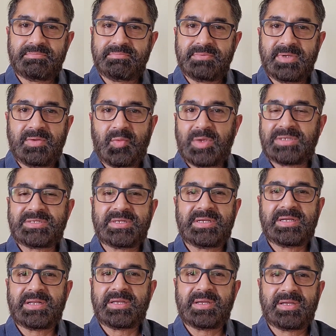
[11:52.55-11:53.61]
investing
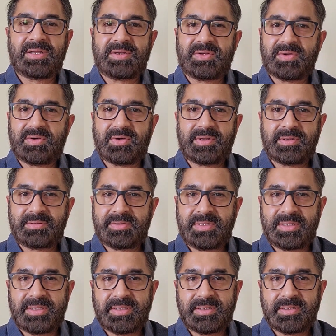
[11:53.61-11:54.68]
in it or
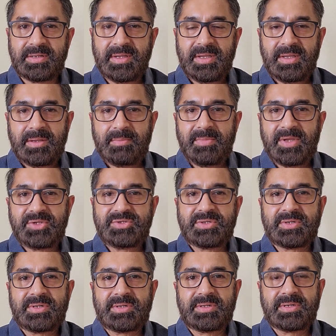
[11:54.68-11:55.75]
taking a
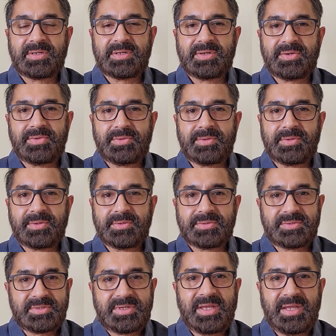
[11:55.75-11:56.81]
major
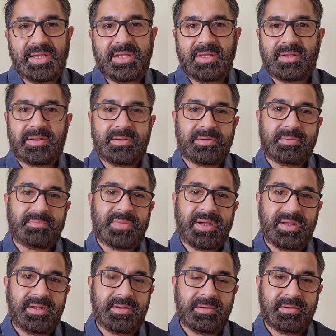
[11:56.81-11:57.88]
stake or
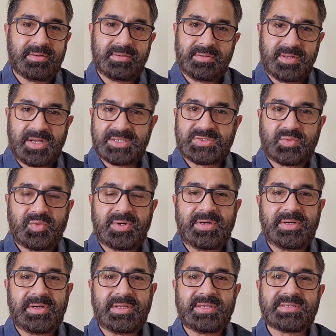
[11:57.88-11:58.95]
buying large
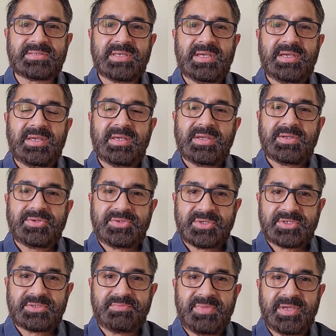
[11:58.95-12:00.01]
quantities,
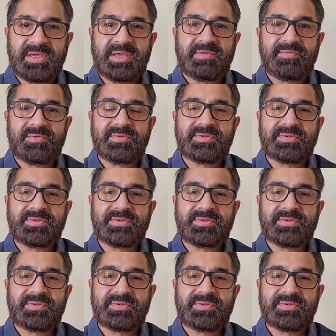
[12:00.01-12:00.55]
just be careful.